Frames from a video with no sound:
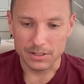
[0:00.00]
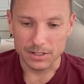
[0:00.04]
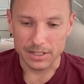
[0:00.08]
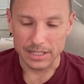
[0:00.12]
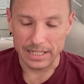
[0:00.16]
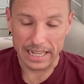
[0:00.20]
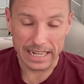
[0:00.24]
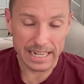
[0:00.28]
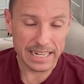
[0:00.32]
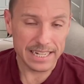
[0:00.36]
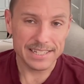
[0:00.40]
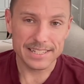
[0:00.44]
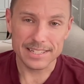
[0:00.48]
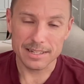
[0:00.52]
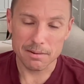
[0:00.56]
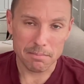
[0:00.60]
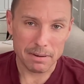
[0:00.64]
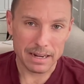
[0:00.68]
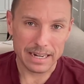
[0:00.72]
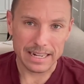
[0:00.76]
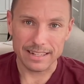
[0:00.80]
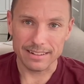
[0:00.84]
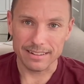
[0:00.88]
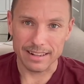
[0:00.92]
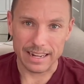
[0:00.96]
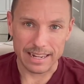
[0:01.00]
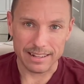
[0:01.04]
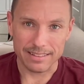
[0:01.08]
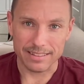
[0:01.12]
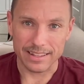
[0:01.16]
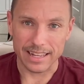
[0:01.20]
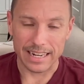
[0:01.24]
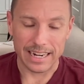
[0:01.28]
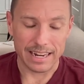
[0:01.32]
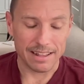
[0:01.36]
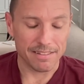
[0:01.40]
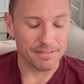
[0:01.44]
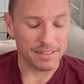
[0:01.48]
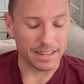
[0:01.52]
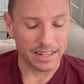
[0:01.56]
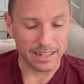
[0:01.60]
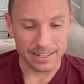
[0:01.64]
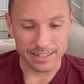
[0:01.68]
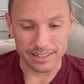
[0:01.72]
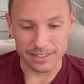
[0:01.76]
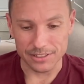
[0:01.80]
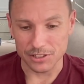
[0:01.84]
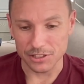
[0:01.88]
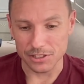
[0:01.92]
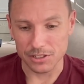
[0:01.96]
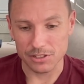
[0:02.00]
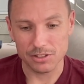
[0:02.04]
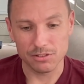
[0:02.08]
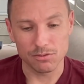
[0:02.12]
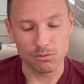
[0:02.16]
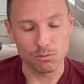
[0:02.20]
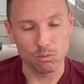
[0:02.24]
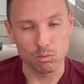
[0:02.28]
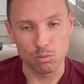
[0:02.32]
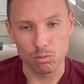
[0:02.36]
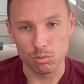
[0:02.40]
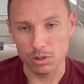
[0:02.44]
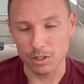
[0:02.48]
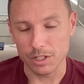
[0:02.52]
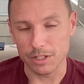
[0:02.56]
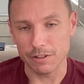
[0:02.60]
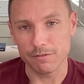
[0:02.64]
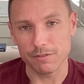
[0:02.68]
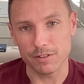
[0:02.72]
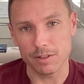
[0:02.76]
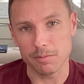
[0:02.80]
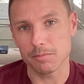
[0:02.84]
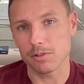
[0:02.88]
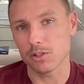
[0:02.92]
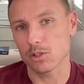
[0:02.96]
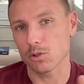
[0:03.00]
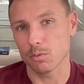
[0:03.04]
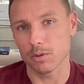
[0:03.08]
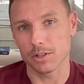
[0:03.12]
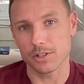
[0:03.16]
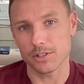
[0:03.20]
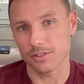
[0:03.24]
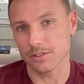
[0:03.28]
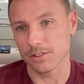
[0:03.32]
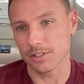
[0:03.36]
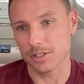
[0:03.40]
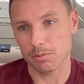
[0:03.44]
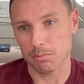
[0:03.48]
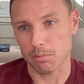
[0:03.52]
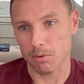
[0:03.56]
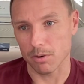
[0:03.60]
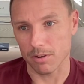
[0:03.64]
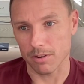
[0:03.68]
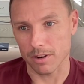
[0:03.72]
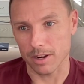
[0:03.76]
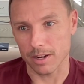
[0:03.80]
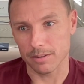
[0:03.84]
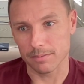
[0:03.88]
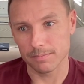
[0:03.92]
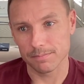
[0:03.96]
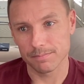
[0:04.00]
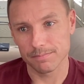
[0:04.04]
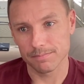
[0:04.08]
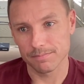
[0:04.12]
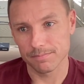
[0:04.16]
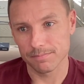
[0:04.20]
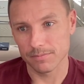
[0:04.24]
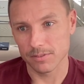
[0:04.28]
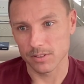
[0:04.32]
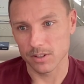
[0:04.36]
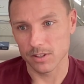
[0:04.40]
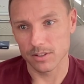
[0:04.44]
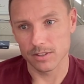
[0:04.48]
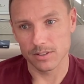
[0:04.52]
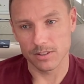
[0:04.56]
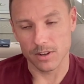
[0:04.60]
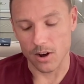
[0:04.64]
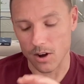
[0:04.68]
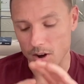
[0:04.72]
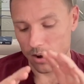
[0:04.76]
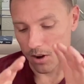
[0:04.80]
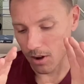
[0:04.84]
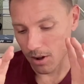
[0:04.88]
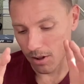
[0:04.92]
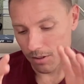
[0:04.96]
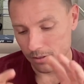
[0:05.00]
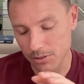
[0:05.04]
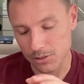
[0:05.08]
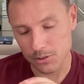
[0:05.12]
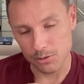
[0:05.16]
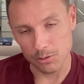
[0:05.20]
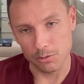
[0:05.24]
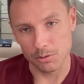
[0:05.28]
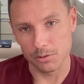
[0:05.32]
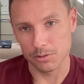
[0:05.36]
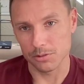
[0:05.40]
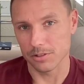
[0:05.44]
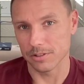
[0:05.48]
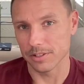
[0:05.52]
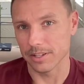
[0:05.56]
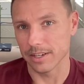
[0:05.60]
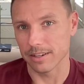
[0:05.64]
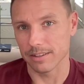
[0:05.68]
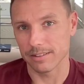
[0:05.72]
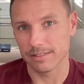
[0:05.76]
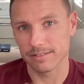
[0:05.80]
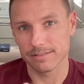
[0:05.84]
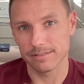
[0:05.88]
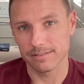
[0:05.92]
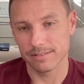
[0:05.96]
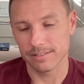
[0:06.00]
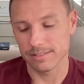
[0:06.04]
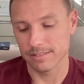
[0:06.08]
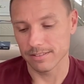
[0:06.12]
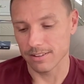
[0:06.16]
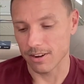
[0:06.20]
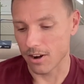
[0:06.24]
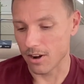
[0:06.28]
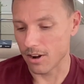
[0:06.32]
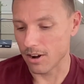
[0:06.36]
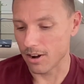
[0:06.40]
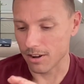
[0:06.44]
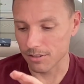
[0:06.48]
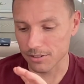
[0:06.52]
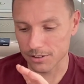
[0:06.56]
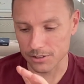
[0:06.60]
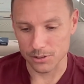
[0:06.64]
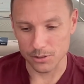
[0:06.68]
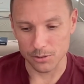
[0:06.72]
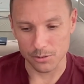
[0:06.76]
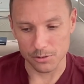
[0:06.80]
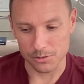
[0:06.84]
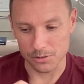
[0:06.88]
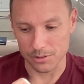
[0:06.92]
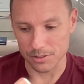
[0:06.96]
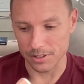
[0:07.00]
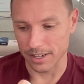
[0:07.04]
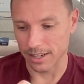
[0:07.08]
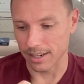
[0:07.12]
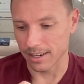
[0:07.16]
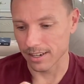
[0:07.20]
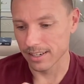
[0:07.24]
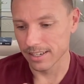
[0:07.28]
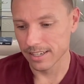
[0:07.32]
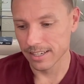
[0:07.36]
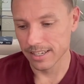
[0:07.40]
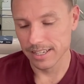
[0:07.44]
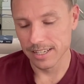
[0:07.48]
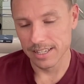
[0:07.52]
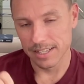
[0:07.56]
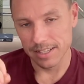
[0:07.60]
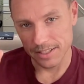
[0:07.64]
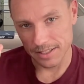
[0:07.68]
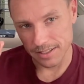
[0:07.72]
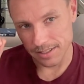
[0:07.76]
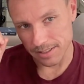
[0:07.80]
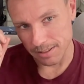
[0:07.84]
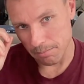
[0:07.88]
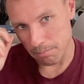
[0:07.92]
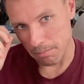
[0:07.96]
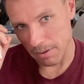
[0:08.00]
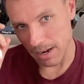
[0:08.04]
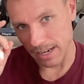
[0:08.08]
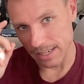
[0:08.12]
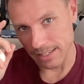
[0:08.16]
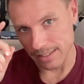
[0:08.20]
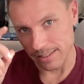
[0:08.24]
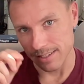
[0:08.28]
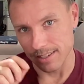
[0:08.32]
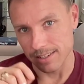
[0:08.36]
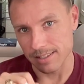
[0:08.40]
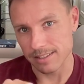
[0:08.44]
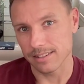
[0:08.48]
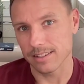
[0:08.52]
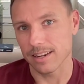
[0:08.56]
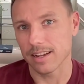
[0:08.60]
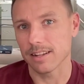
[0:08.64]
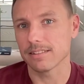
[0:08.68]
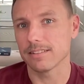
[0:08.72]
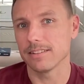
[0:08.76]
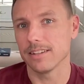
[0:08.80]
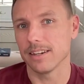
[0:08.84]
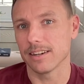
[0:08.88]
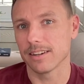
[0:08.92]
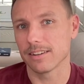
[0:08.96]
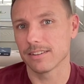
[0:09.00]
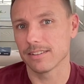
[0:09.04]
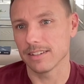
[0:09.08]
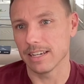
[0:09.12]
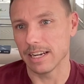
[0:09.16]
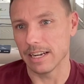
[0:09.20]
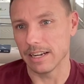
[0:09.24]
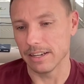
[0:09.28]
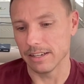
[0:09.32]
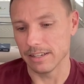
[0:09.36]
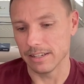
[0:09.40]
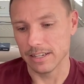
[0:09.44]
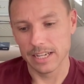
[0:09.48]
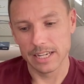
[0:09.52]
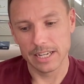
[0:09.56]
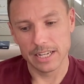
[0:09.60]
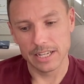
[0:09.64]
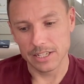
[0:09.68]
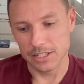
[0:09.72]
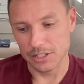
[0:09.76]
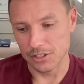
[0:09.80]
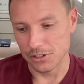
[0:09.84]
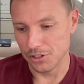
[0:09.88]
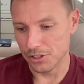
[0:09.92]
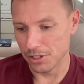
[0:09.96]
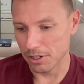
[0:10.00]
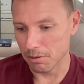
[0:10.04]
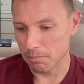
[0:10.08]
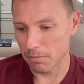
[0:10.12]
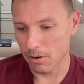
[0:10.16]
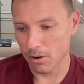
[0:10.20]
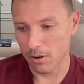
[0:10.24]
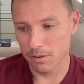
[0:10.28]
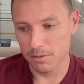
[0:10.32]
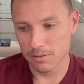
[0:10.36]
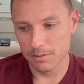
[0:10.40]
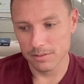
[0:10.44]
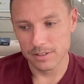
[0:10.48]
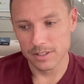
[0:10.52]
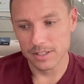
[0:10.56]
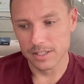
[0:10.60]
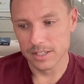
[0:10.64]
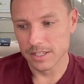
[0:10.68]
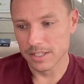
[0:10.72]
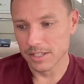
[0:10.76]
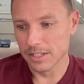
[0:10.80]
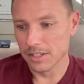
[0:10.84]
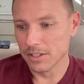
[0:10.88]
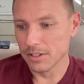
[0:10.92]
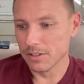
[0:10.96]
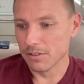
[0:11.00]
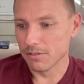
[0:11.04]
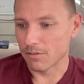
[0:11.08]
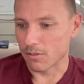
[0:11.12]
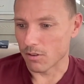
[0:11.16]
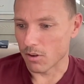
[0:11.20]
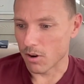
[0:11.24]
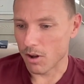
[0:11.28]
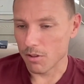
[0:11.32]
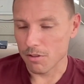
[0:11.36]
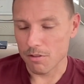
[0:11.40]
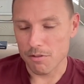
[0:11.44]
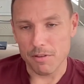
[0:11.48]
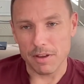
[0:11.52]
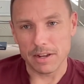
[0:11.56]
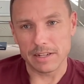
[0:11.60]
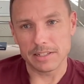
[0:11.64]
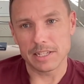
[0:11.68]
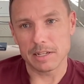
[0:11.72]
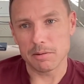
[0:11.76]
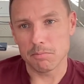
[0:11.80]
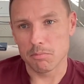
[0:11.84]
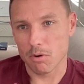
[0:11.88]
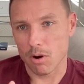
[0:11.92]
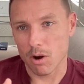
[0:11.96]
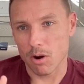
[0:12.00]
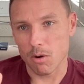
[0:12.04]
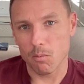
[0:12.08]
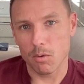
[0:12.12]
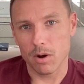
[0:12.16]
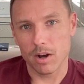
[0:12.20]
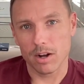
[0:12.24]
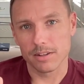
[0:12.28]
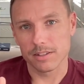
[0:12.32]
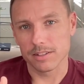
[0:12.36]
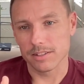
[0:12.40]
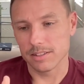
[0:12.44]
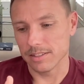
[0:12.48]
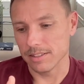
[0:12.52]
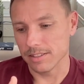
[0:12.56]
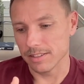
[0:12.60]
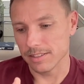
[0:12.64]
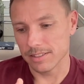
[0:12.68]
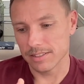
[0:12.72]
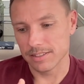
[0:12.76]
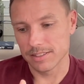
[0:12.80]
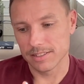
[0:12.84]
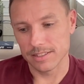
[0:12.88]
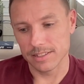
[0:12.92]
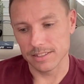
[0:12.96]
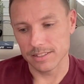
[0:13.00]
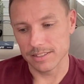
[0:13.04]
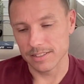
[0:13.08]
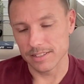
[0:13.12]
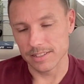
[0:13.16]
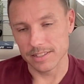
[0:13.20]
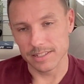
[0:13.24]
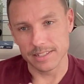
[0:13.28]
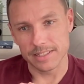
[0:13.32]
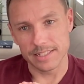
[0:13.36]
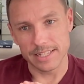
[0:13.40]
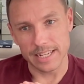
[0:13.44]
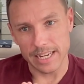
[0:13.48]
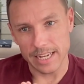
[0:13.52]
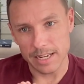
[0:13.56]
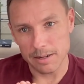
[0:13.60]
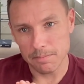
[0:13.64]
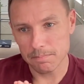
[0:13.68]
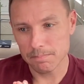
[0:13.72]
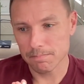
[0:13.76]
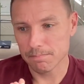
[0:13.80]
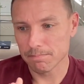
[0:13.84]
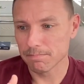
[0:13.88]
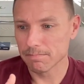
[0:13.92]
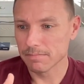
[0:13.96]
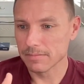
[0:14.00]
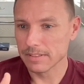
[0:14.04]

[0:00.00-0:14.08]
getting somebody like that, I think, can just really flip the switch on this program. All the tools are there. All the tools are there. The mindset's not there. And Jimbo, for all the things he brought well to the team,